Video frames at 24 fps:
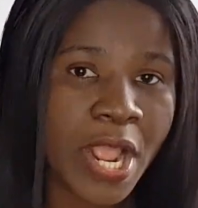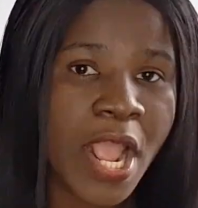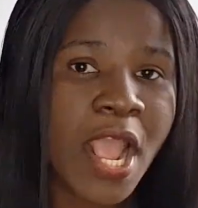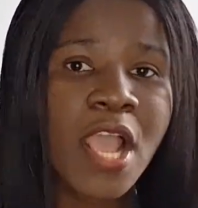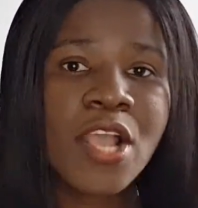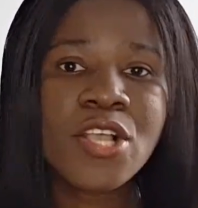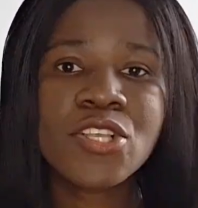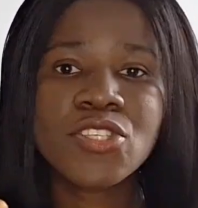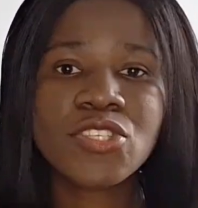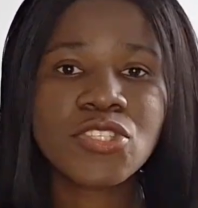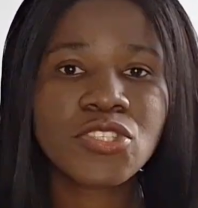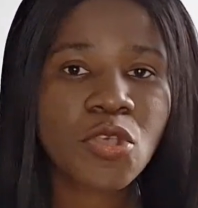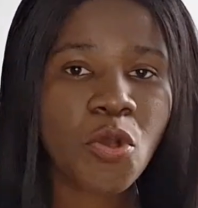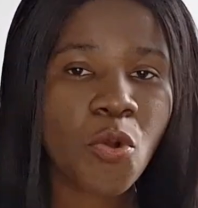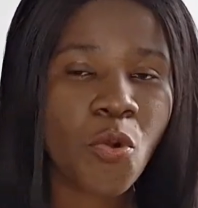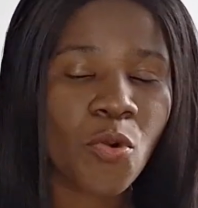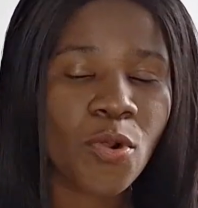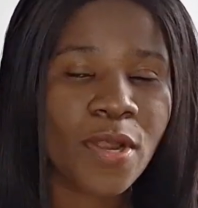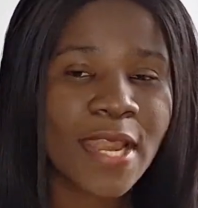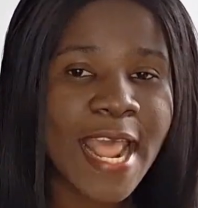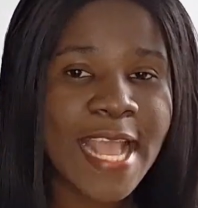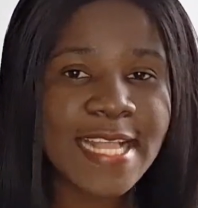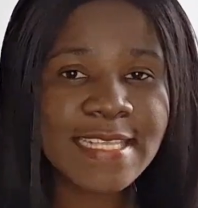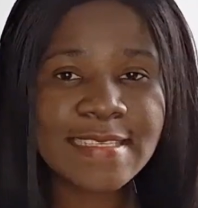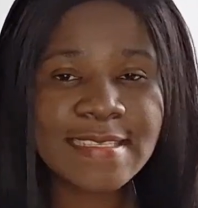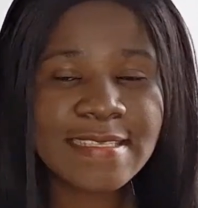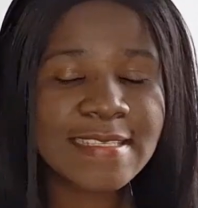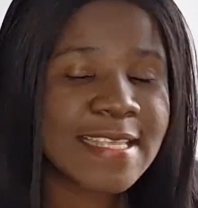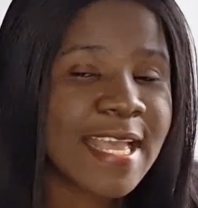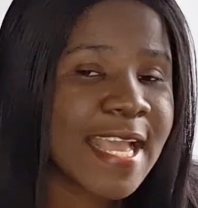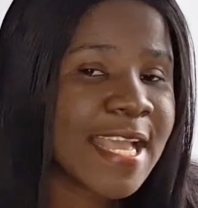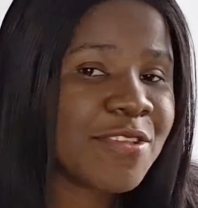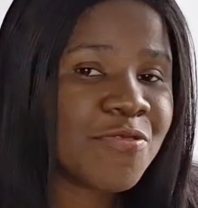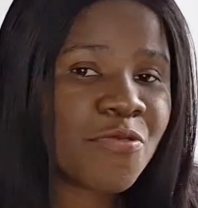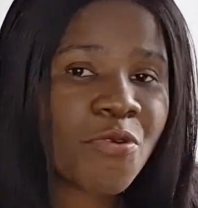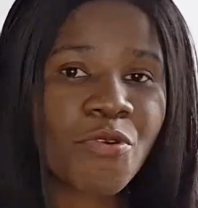So let's say
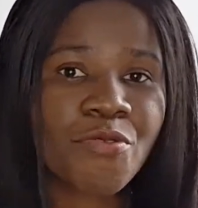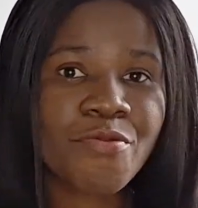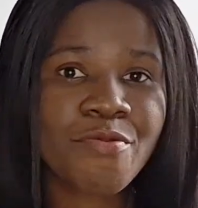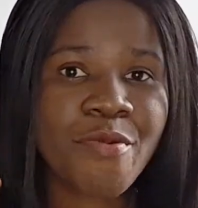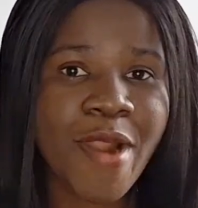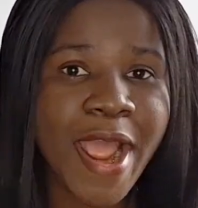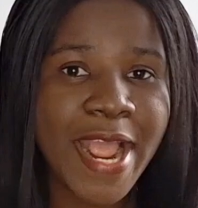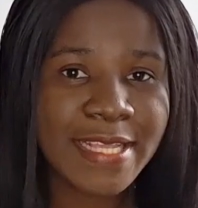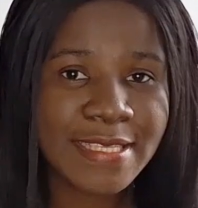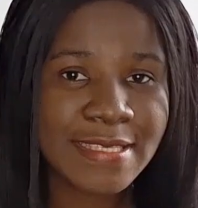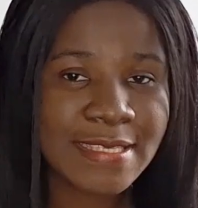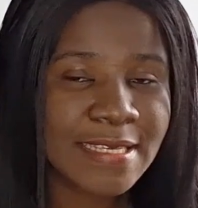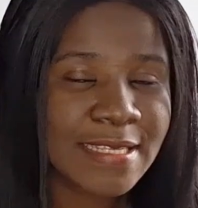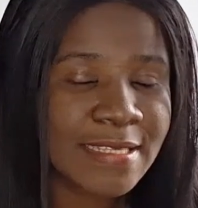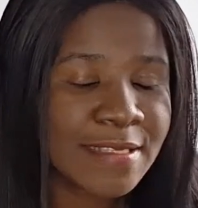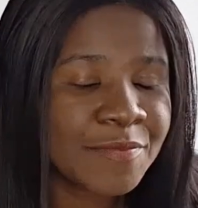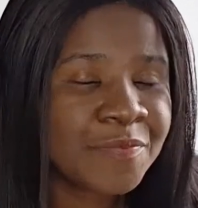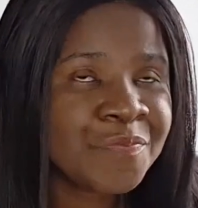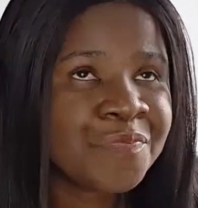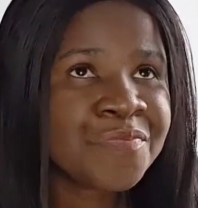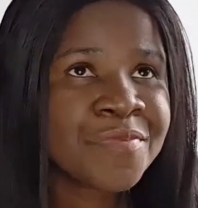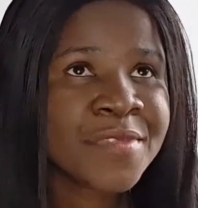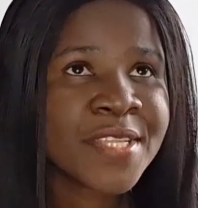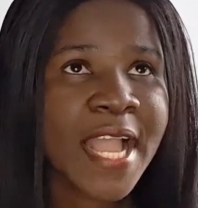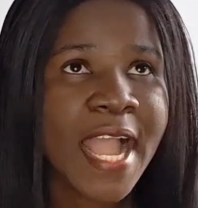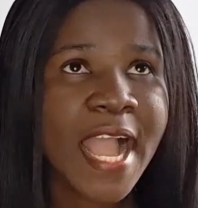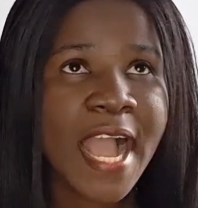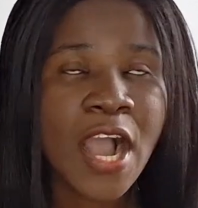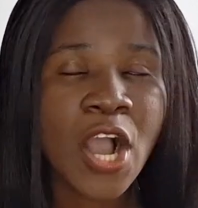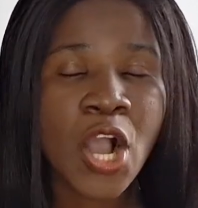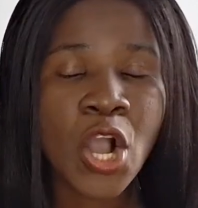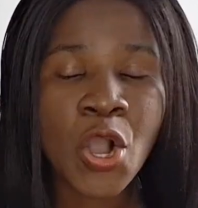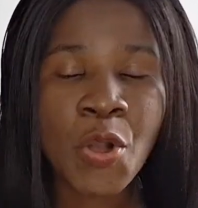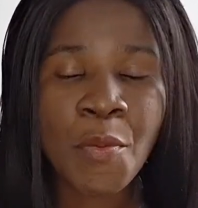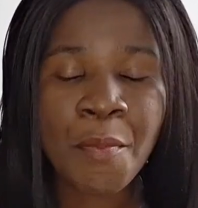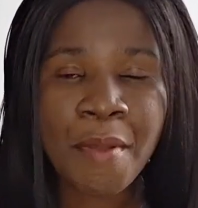you're writing
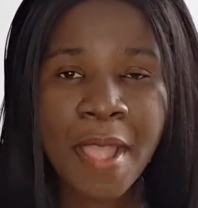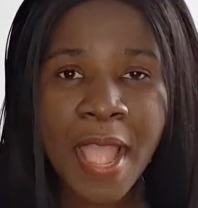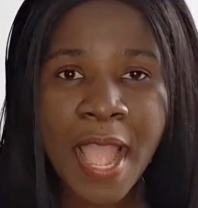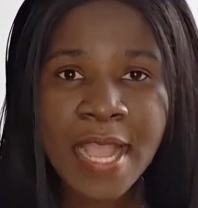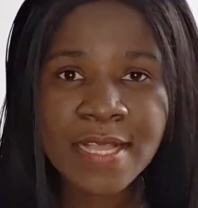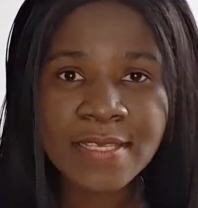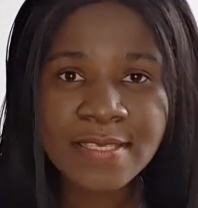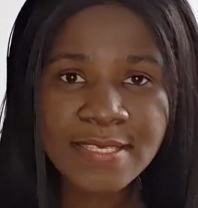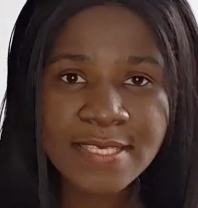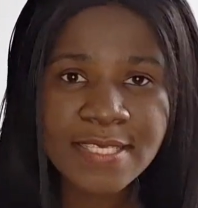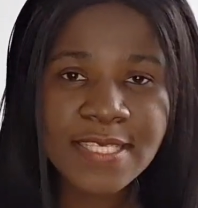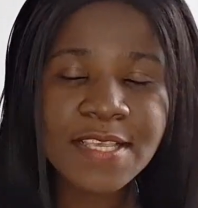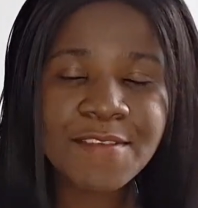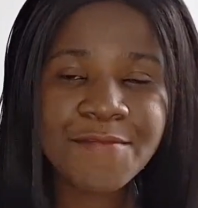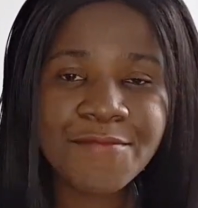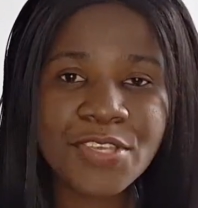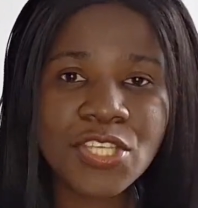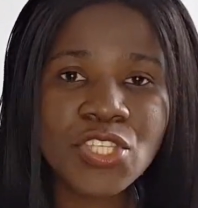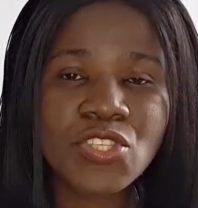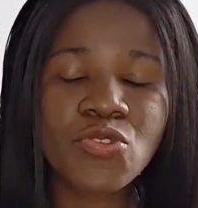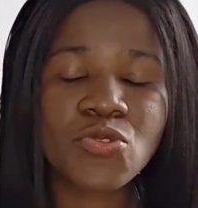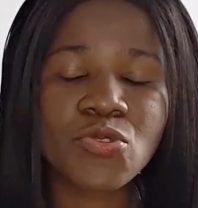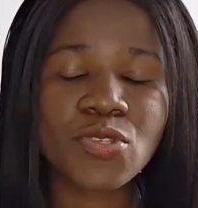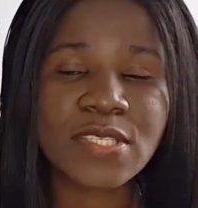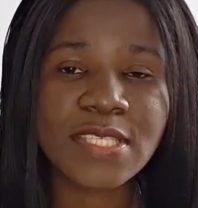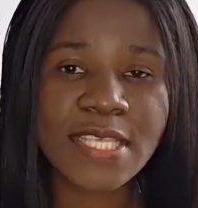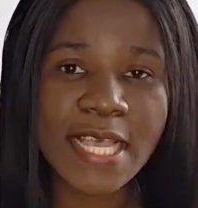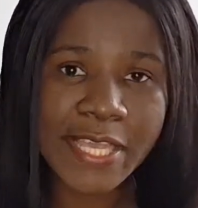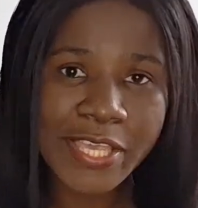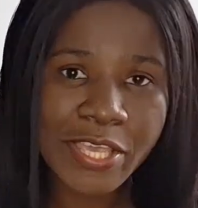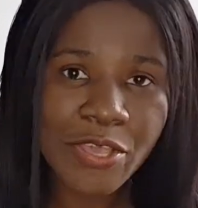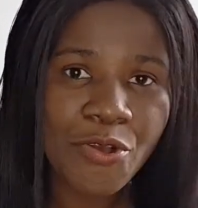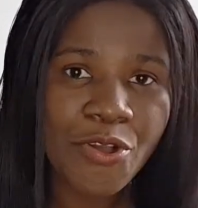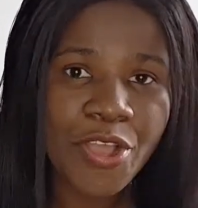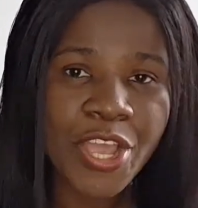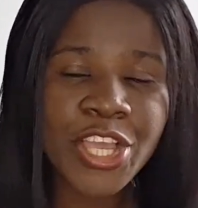a CV to
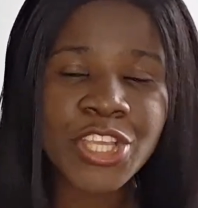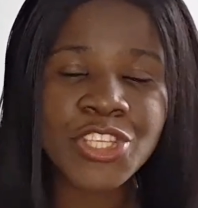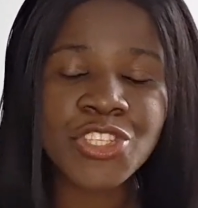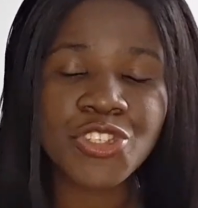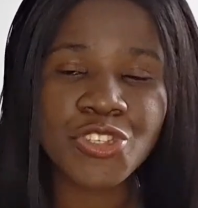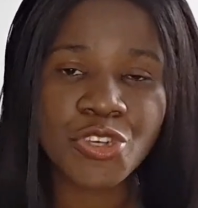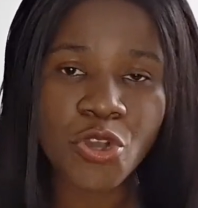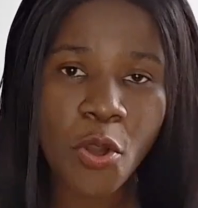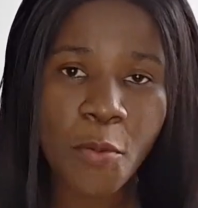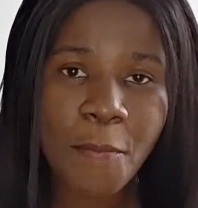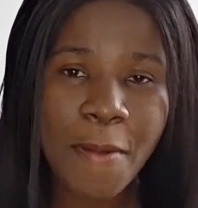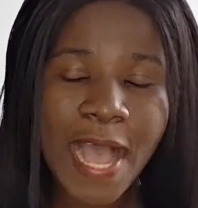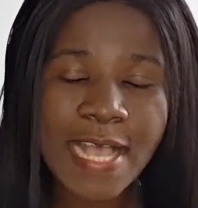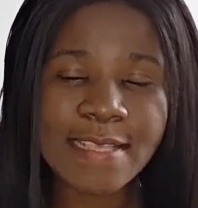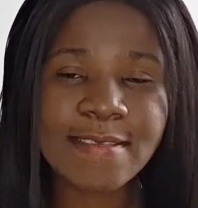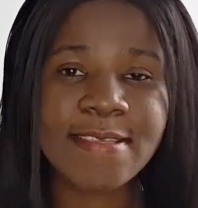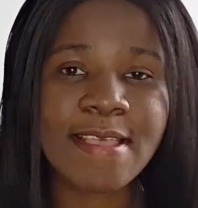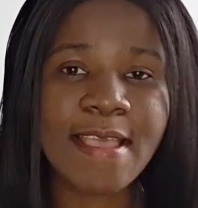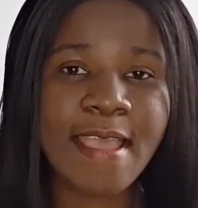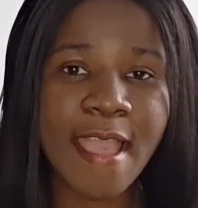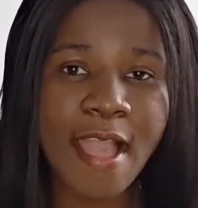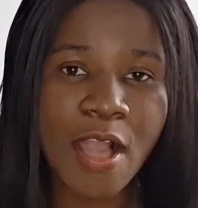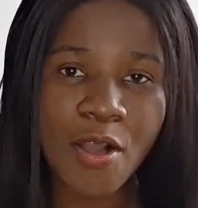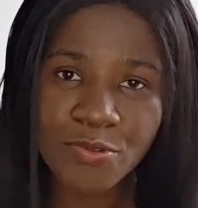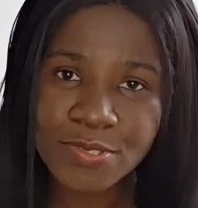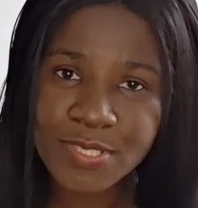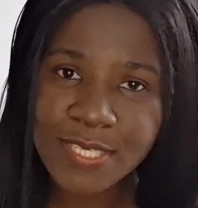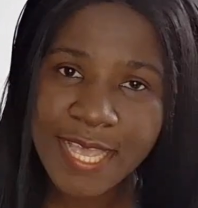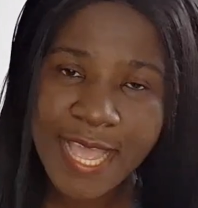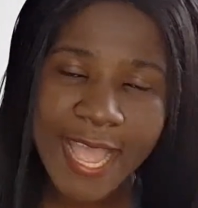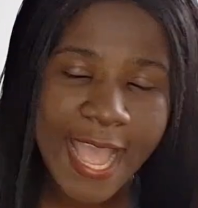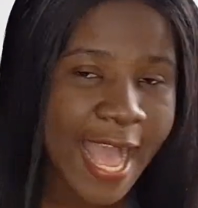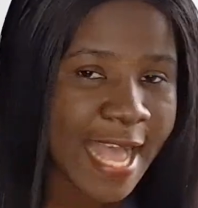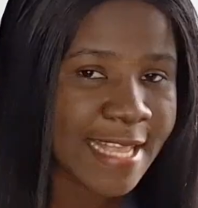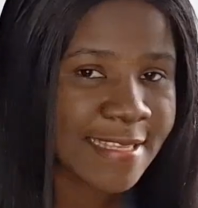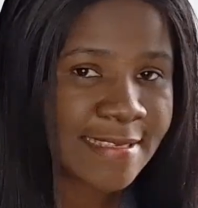secure a job as a healthcare
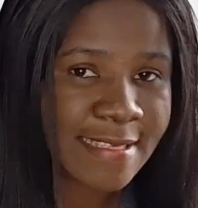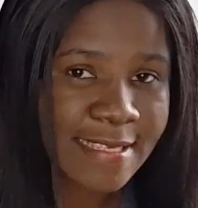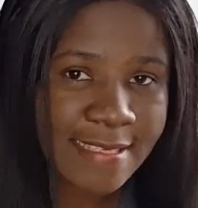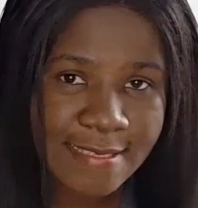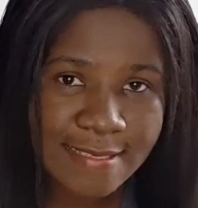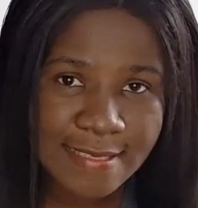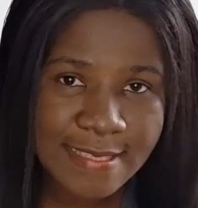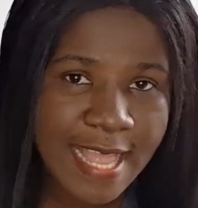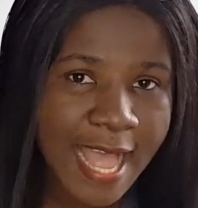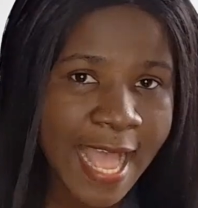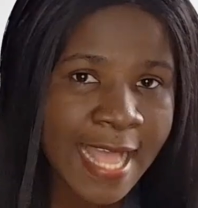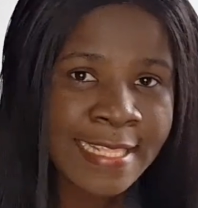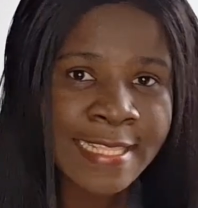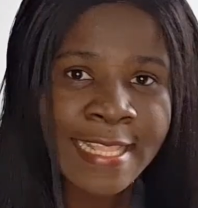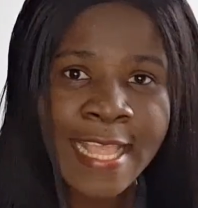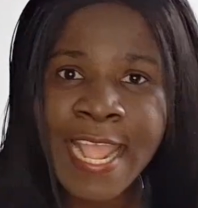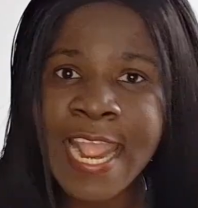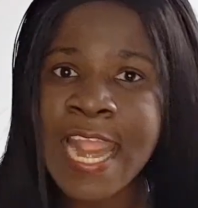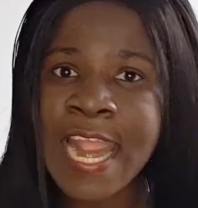assistant, a